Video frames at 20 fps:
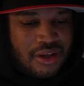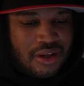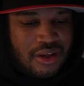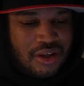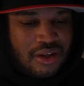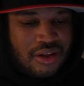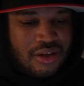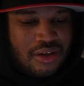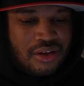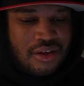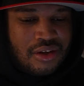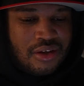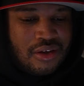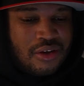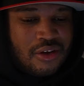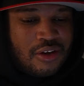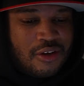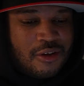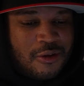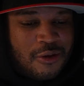hit.
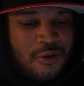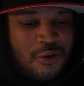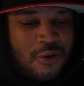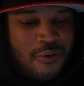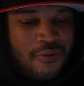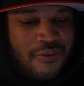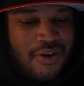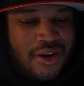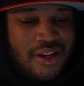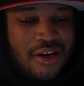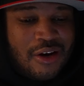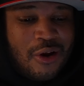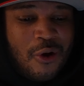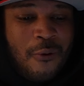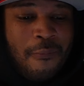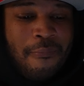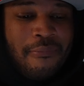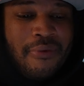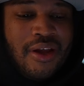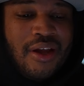You already
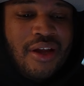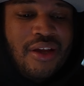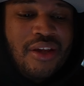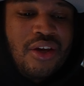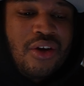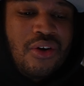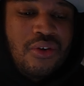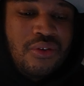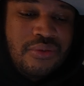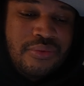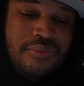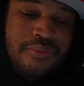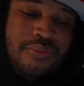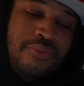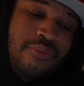know, man. Yo.